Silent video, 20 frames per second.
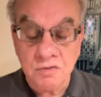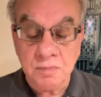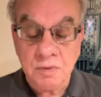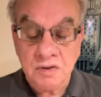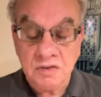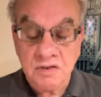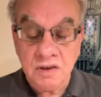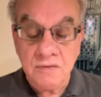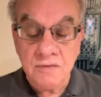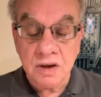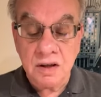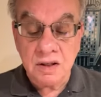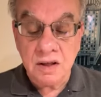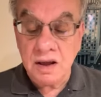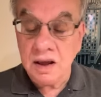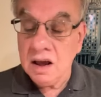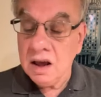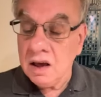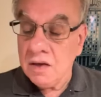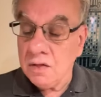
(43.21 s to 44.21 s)

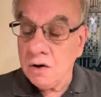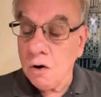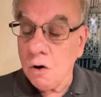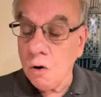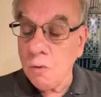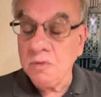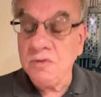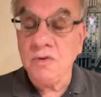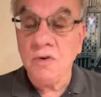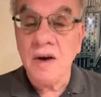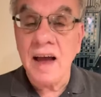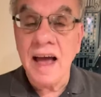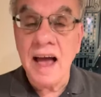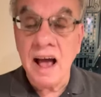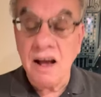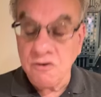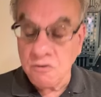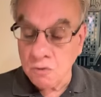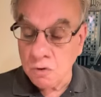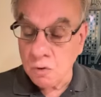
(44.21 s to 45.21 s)
Specifically, the hopes for
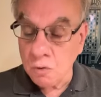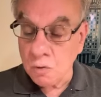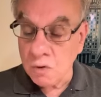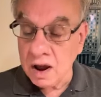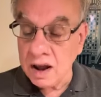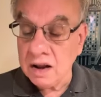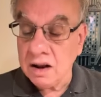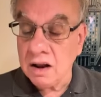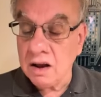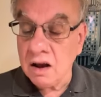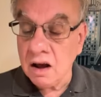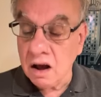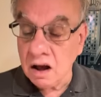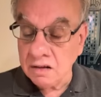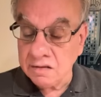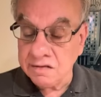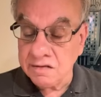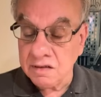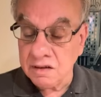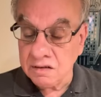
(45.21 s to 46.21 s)
actual rate cuts